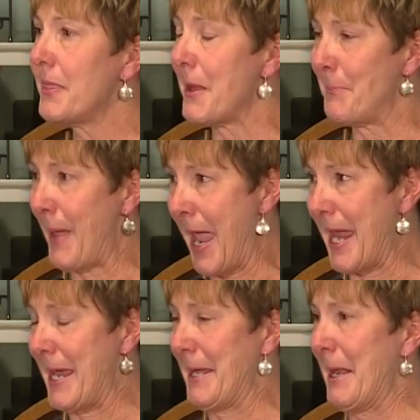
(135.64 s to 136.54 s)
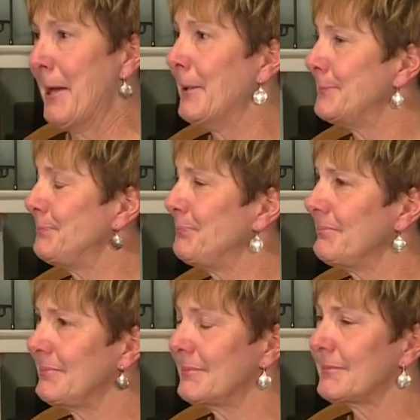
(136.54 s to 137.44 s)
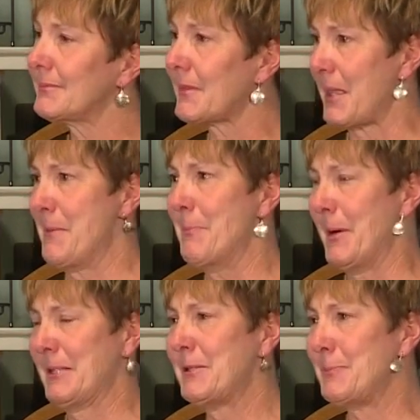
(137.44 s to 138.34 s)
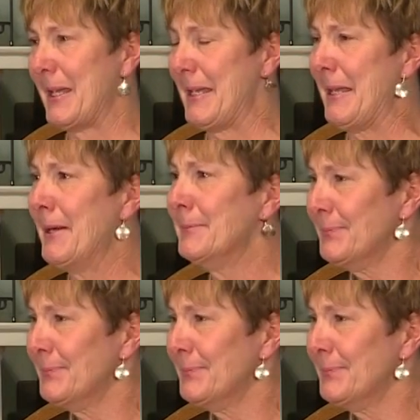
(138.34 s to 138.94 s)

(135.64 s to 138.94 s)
The pain, it must be.